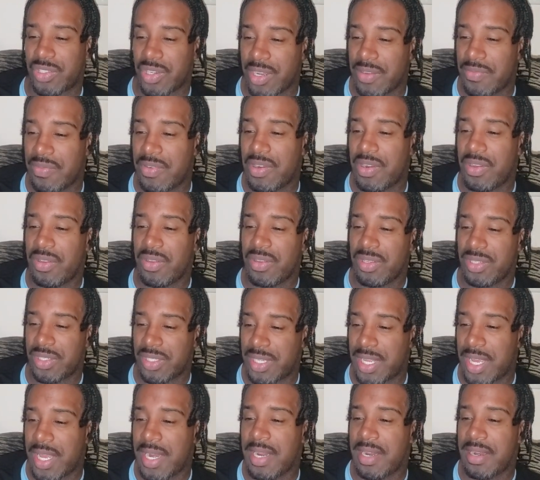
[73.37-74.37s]
Trevor Noah
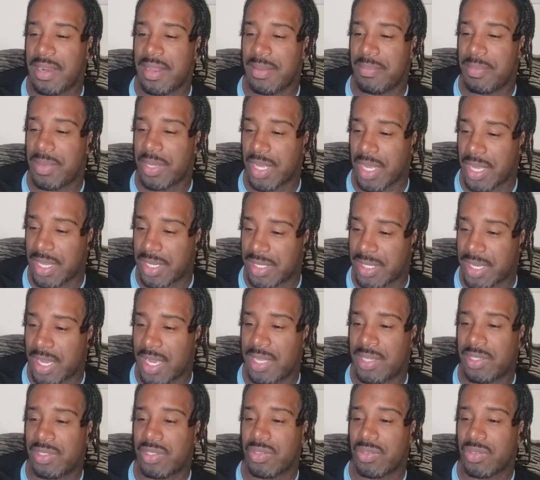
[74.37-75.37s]
standing up against
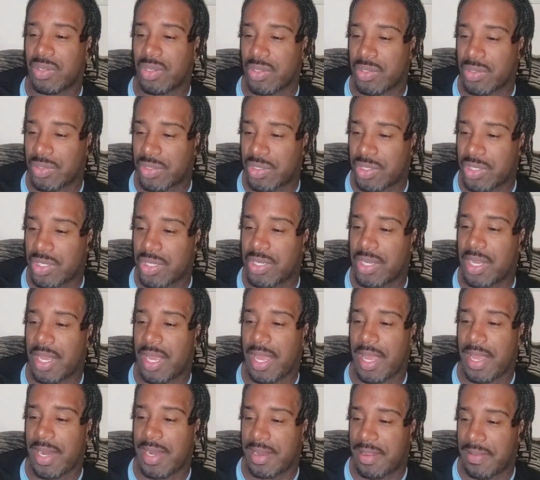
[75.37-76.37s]
cancel culture
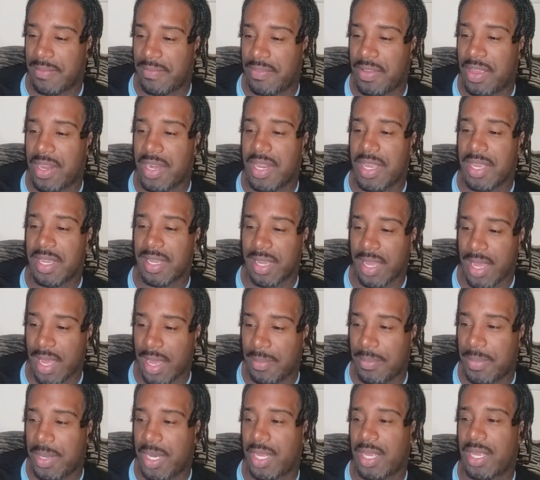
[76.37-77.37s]
and defending
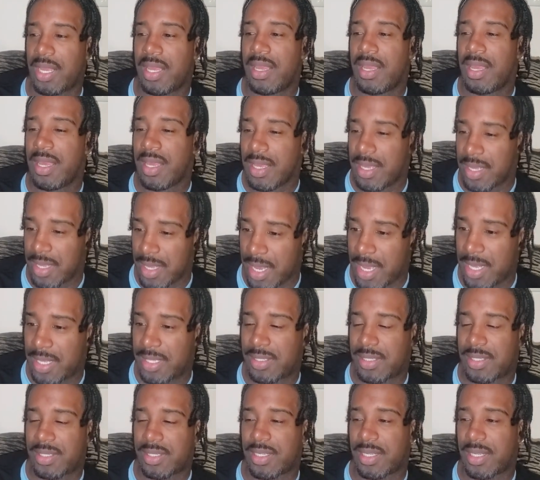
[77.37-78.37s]
comedy.
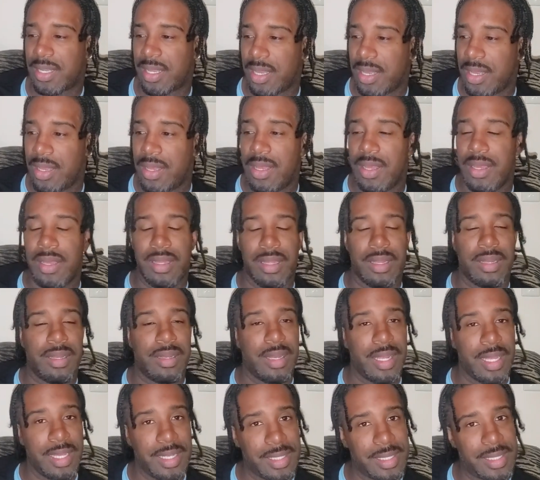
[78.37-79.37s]
Yes,
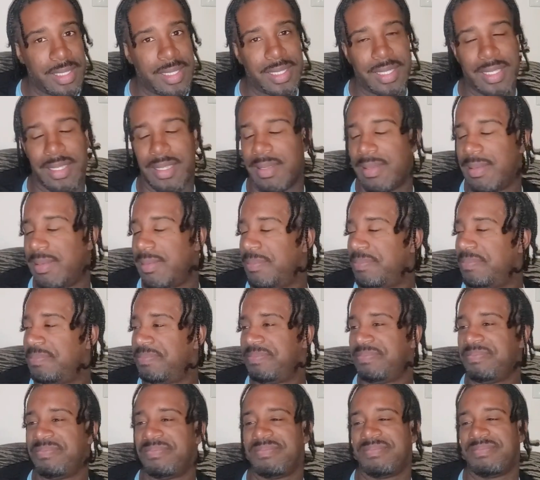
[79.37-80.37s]
let's
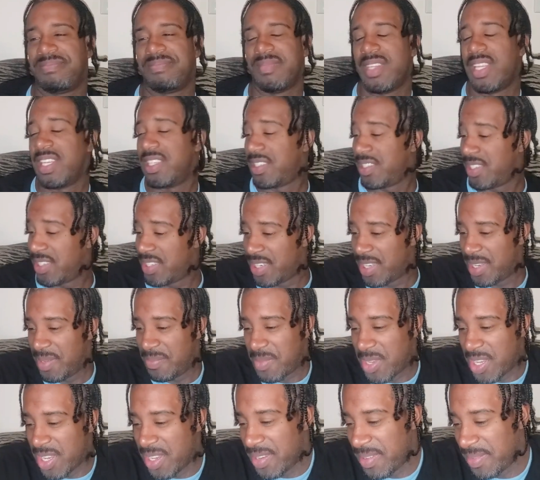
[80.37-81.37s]
let's see,
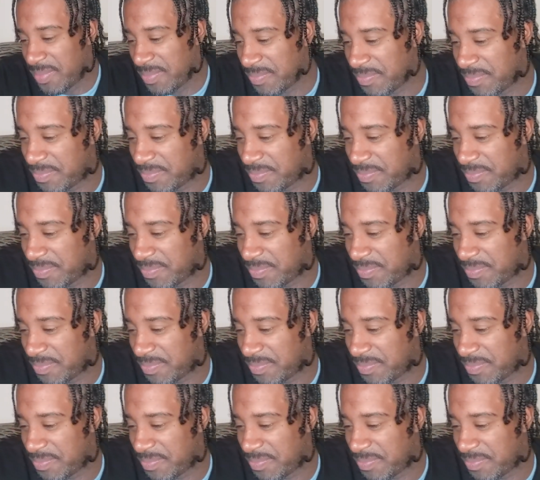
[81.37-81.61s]
man.